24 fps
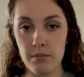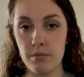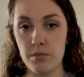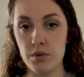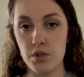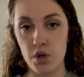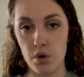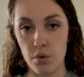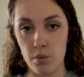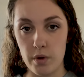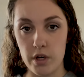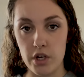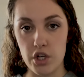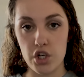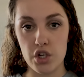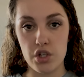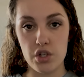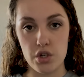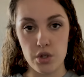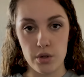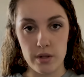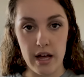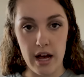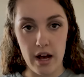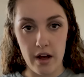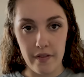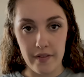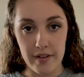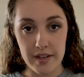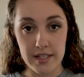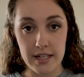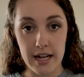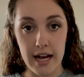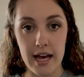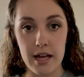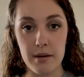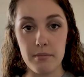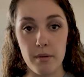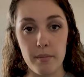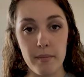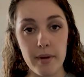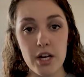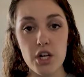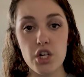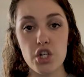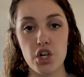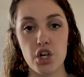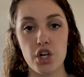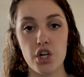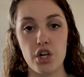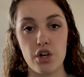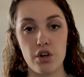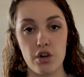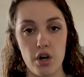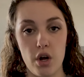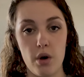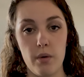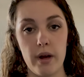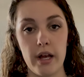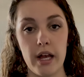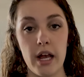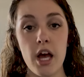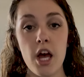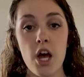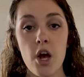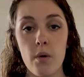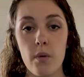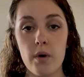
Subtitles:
so we just do that on the side. But make sure you're knowing